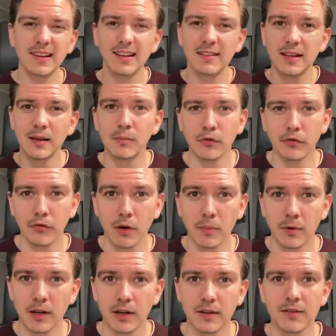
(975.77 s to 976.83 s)
simple
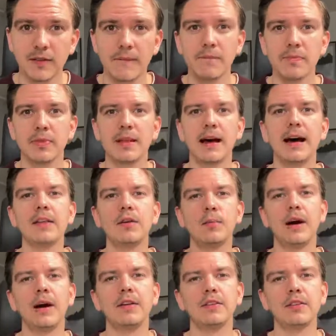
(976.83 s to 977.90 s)
formulas.
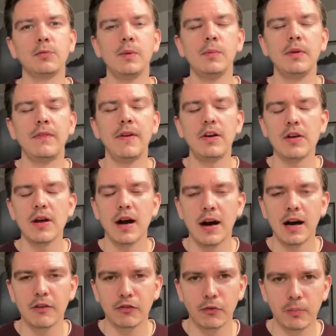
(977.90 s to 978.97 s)
Otherwise, it will be very
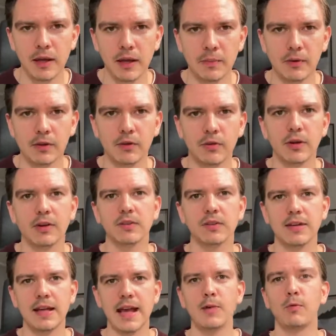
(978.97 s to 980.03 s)
hard for people to
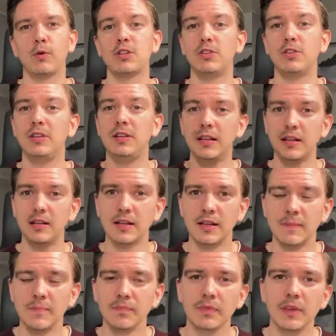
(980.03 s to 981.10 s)
understand what you did
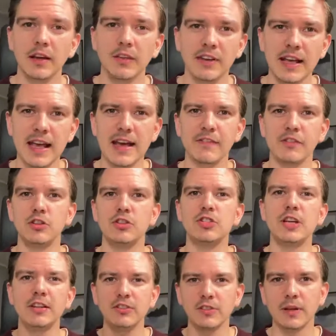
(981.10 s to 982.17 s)
if they have to
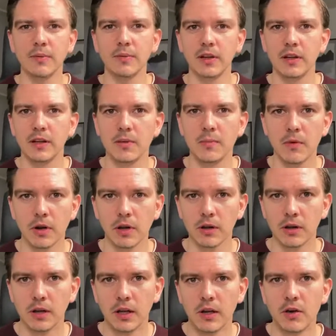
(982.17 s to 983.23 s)
change something in the
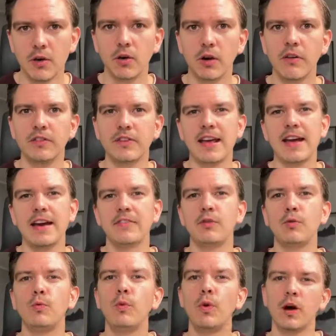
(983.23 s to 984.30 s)
model or if they have to
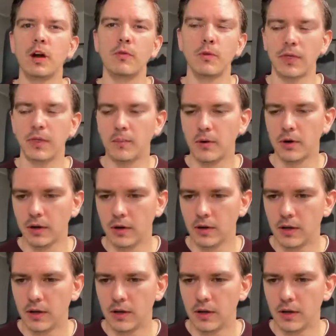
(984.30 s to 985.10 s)
work with the model.